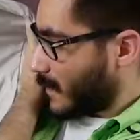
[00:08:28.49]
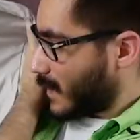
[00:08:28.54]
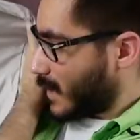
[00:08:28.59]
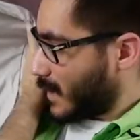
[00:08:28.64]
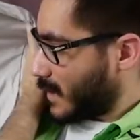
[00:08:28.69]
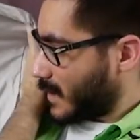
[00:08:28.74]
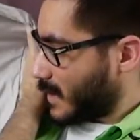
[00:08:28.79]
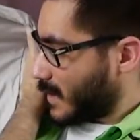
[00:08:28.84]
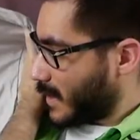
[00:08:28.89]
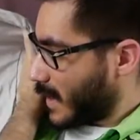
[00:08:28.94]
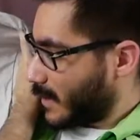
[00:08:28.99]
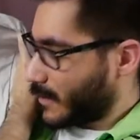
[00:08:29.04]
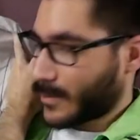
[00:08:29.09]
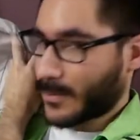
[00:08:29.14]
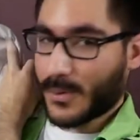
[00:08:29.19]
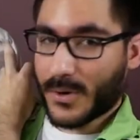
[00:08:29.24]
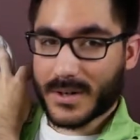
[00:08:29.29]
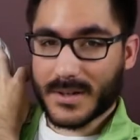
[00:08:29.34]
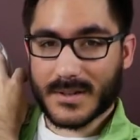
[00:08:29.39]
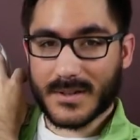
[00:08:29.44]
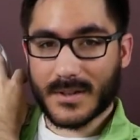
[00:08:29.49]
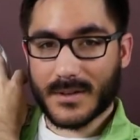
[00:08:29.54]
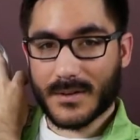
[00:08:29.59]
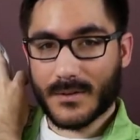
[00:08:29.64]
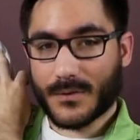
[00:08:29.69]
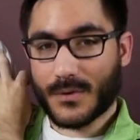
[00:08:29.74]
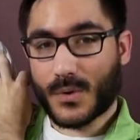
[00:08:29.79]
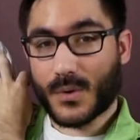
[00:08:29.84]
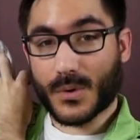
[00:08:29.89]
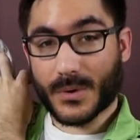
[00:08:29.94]
He's a Daedric Prince
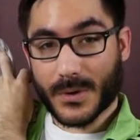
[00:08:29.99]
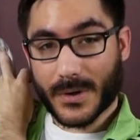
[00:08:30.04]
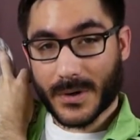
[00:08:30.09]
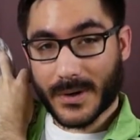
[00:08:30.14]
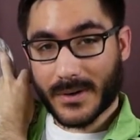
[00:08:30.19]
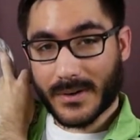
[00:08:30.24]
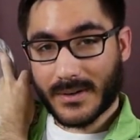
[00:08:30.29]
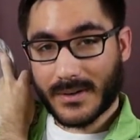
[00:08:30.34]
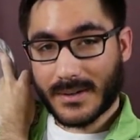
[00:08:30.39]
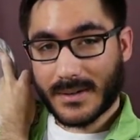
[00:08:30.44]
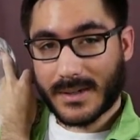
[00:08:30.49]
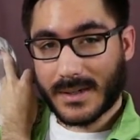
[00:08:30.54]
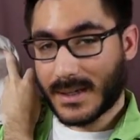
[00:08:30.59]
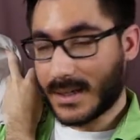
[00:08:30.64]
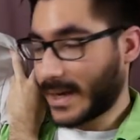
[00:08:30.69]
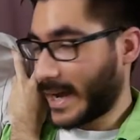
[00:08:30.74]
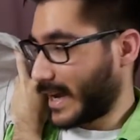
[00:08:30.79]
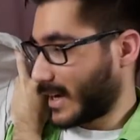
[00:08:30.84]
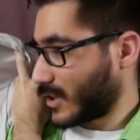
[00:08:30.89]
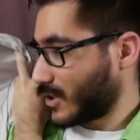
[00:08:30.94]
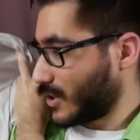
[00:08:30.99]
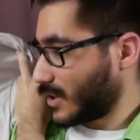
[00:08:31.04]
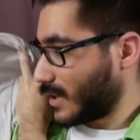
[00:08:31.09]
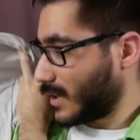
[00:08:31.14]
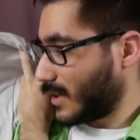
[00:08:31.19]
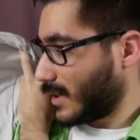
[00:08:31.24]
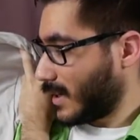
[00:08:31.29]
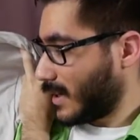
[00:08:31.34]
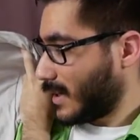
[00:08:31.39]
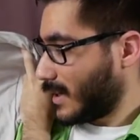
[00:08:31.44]
of Order. He
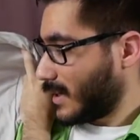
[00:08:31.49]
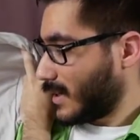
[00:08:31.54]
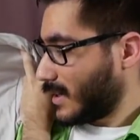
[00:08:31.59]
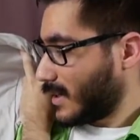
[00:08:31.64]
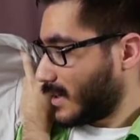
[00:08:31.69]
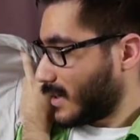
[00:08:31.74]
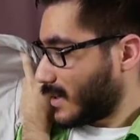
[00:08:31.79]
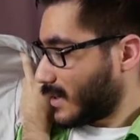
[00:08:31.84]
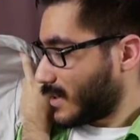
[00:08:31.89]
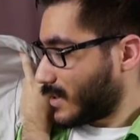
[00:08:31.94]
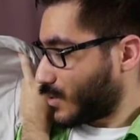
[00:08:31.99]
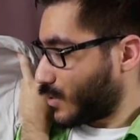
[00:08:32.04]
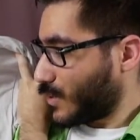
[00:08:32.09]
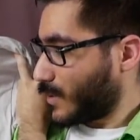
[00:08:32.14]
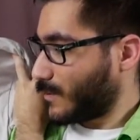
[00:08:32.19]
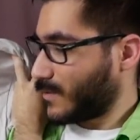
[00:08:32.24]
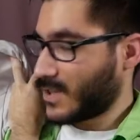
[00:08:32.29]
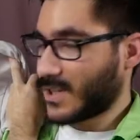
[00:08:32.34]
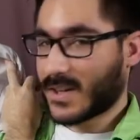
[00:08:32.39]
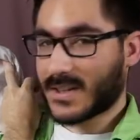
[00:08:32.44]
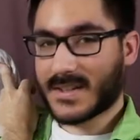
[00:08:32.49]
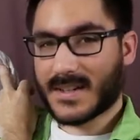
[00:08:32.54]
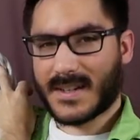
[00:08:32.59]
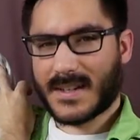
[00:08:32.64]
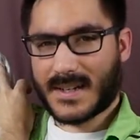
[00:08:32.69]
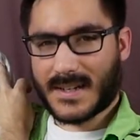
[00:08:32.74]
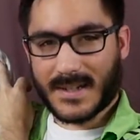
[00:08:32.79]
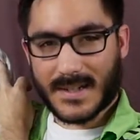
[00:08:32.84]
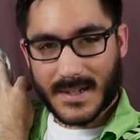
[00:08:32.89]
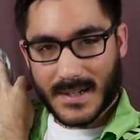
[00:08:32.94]
actually sort of doesn't
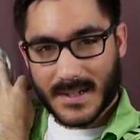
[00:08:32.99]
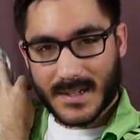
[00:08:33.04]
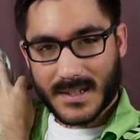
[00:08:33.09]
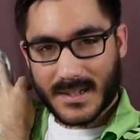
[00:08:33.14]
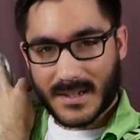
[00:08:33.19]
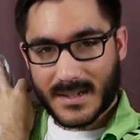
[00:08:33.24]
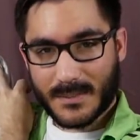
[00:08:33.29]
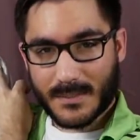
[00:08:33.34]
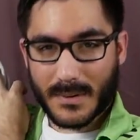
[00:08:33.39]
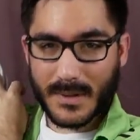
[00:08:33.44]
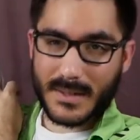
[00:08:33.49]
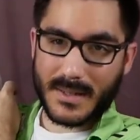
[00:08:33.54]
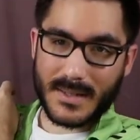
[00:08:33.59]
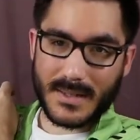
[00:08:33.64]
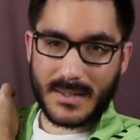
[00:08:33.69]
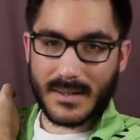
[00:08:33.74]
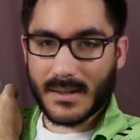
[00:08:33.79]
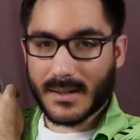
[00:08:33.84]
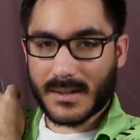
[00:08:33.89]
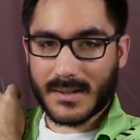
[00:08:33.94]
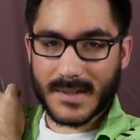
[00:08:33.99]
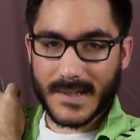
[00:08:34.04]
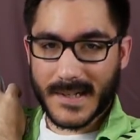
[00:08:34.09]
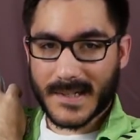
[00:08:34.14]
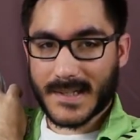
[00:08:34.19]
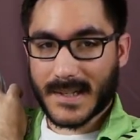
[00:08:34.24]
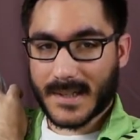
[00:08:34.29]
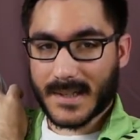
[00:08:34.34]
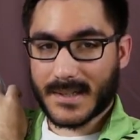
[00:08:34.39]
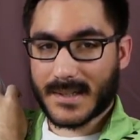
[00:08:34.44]
exist, but still
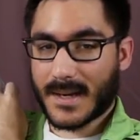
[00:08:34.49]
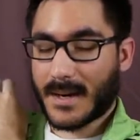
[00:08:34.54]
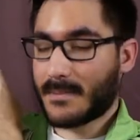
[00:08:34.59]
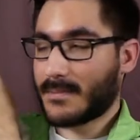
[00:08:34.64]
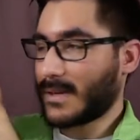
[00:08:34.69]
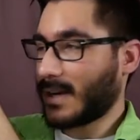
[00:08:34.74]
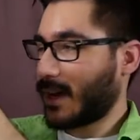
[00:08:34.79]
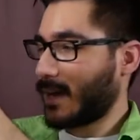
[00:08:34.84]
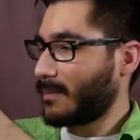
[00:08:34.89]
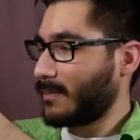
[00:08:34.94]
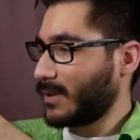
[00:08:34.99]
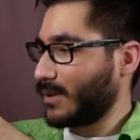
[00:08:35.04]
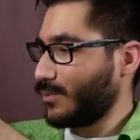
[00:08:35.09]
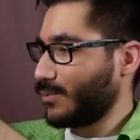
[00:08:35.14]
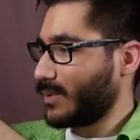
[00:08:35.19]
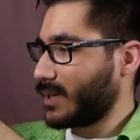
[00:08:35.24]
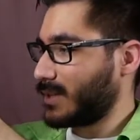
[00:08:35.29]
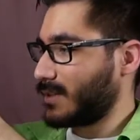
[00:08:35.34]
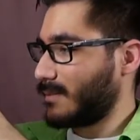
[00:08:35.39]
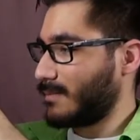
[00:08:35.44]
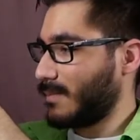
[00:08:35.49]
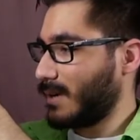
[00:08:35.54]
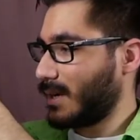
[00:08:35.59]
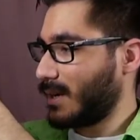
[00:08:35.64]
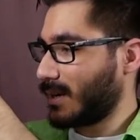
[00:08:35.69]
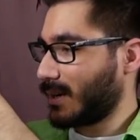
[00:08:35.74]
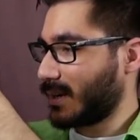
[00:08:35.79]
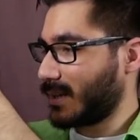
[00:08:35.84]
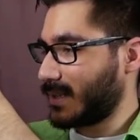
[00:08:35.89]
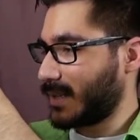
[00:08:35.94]
exists at the same time, and the reason
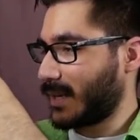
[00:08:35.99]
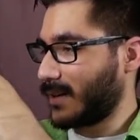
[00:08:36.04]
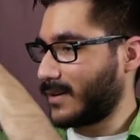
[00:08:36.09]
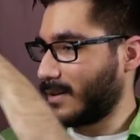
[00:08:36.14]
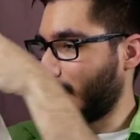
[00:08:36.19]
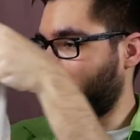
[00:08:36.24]
being is that on the